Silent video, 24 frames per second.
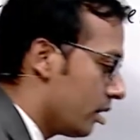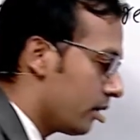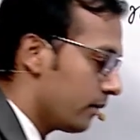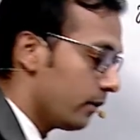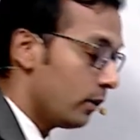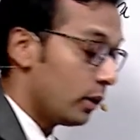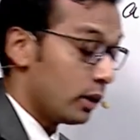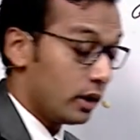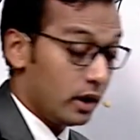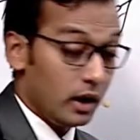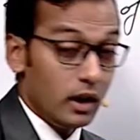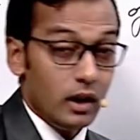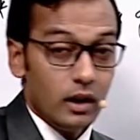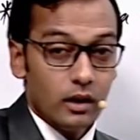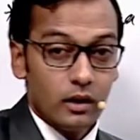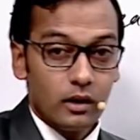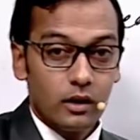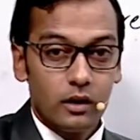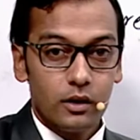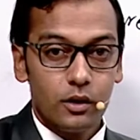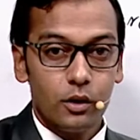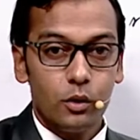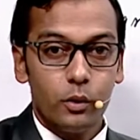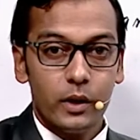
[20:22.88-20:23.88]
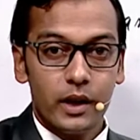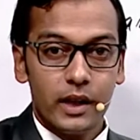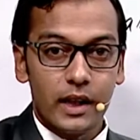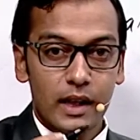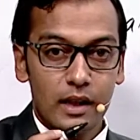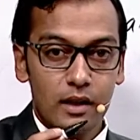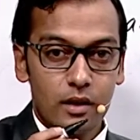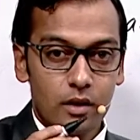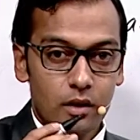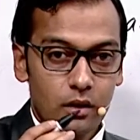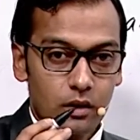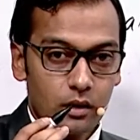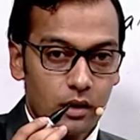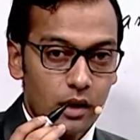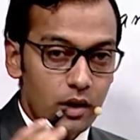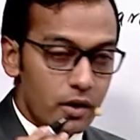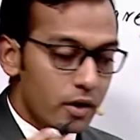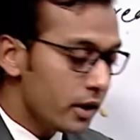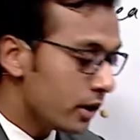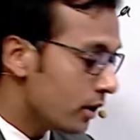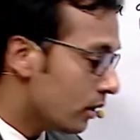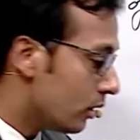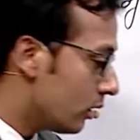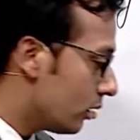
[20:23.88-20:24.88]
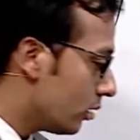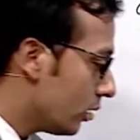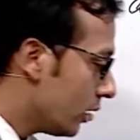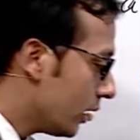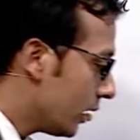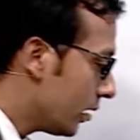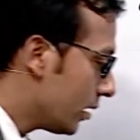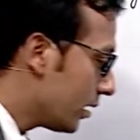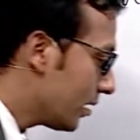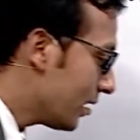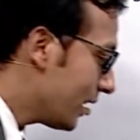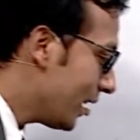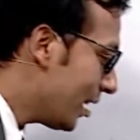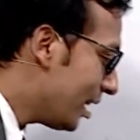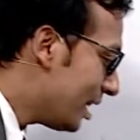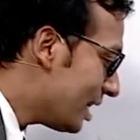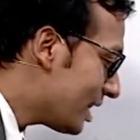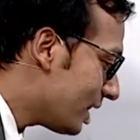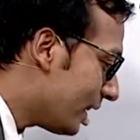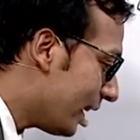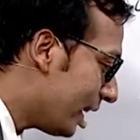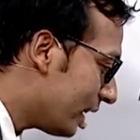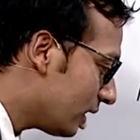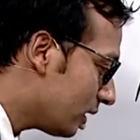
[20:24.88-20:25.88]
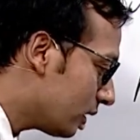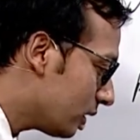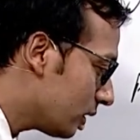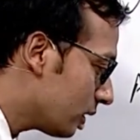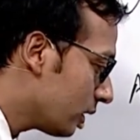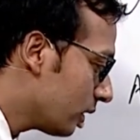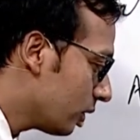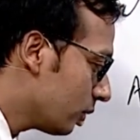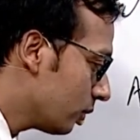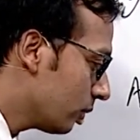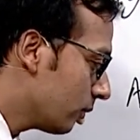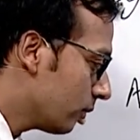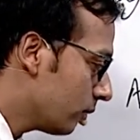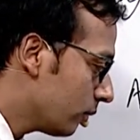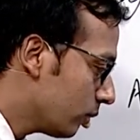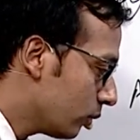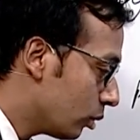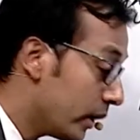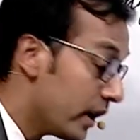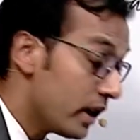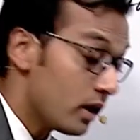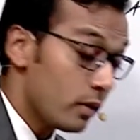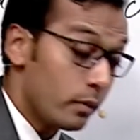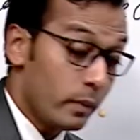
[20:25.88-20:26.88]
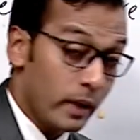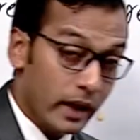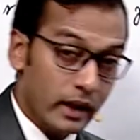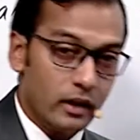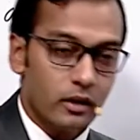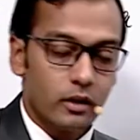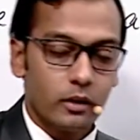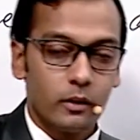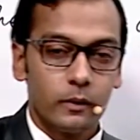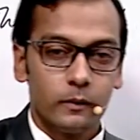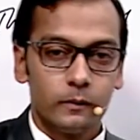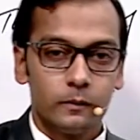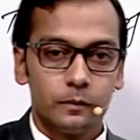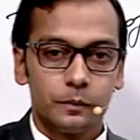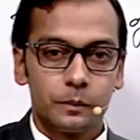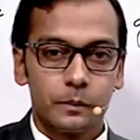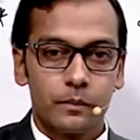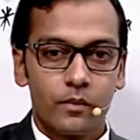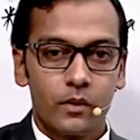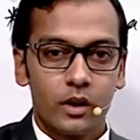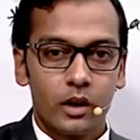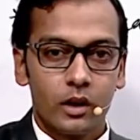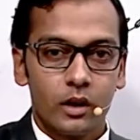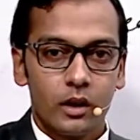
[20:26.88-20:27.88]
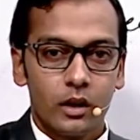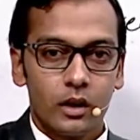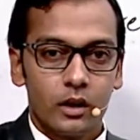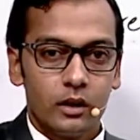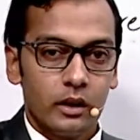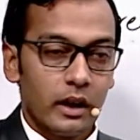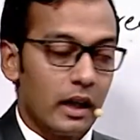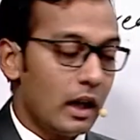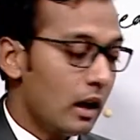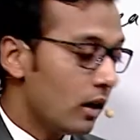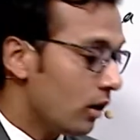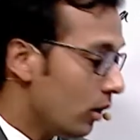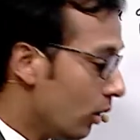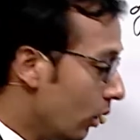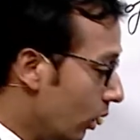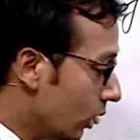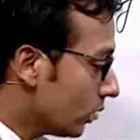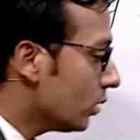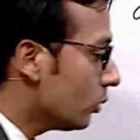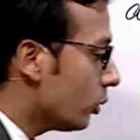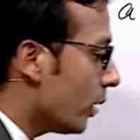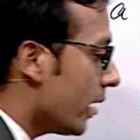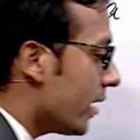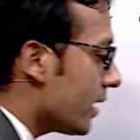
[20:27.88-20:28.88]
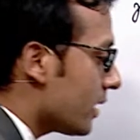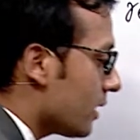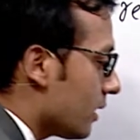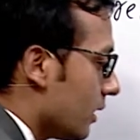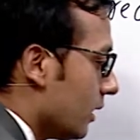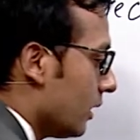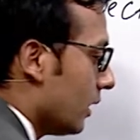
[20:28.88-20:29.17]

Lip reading: 40. So we can consider 10 is length, 4 is breadth. There are other ways